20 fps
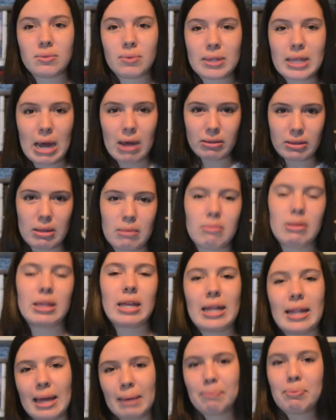without them,
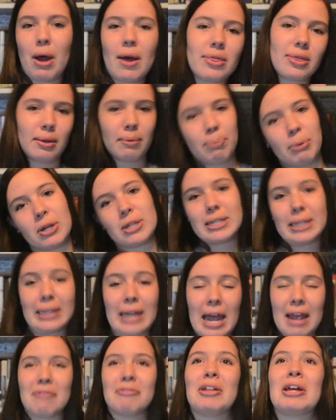they like brought the book to
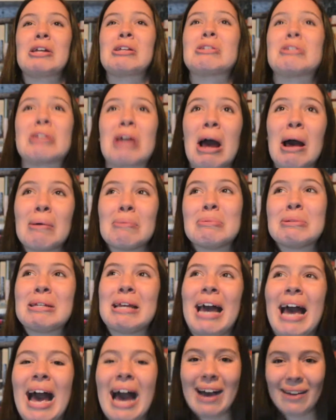life. Like Chubbs,
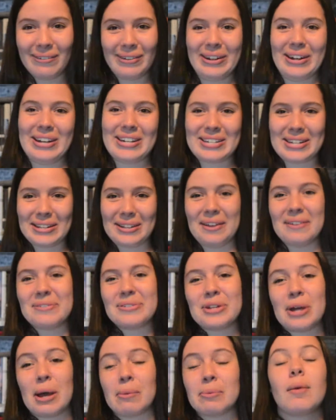oh my gosh, I love
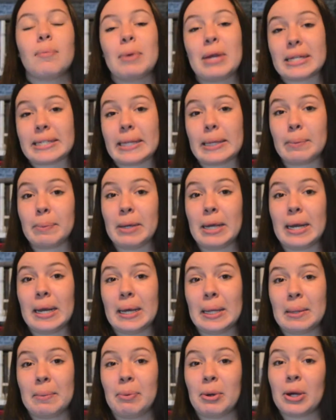Chubbs, because at the beginning
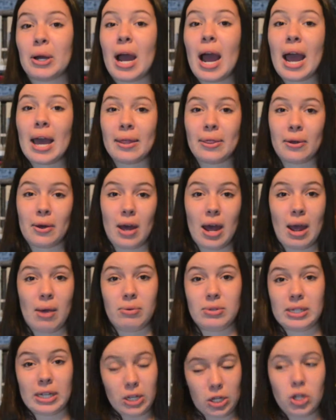of the book, I
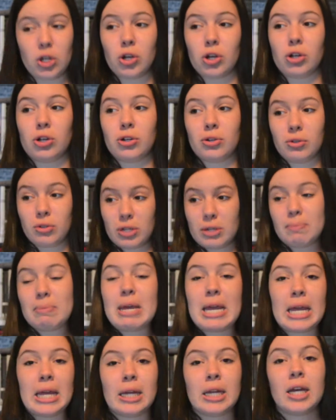was like, you're
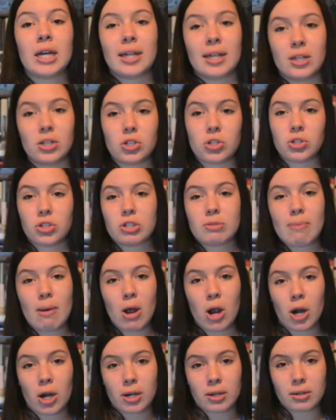mean and
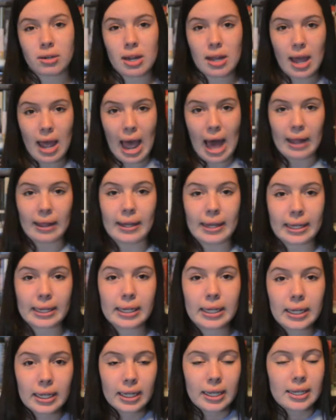smart, Alec,
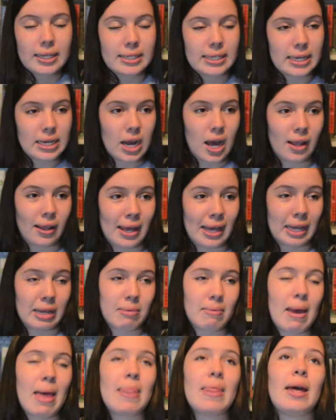did not like him,
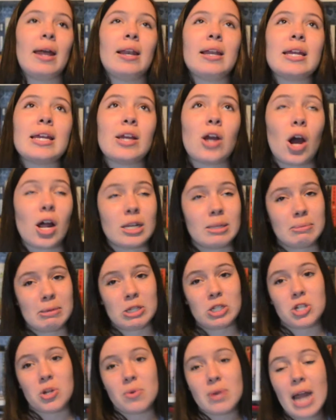and then he got to be
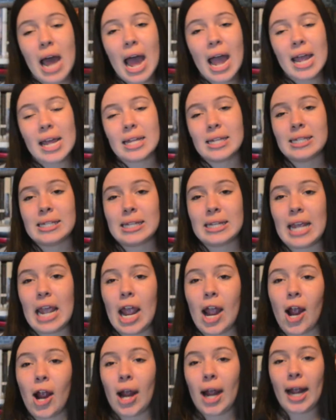so nice and
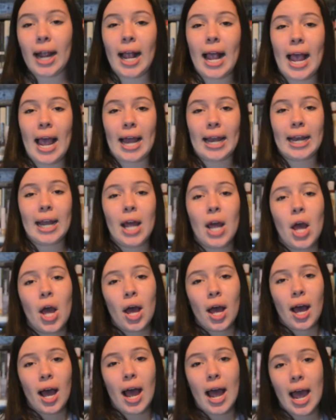caring, and
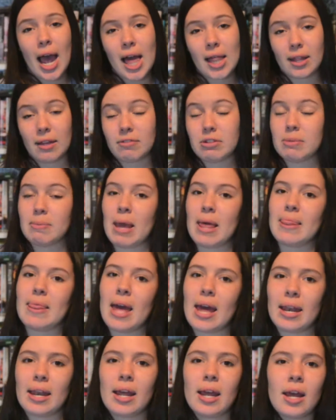I loved him. And
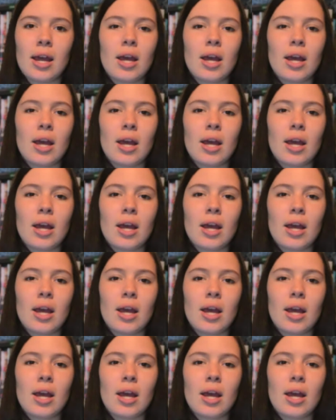then